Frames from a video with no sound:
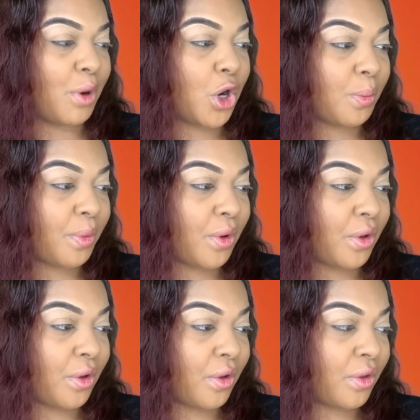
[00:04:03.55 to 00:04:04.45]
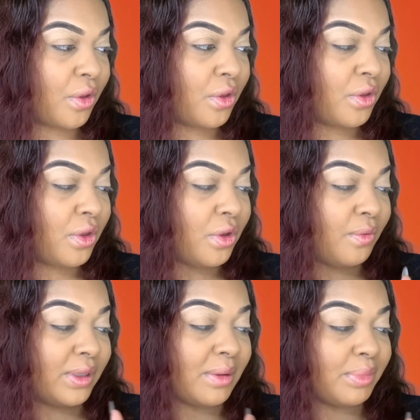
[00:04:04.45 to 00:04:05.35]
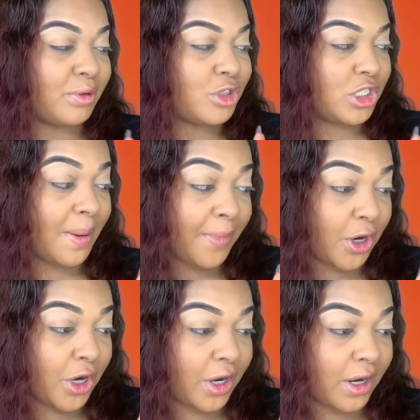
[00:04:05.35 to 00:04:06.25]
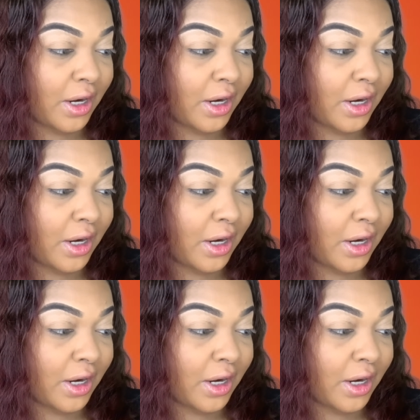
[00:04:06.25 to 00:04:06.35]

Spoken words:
purple with a blue shimmer.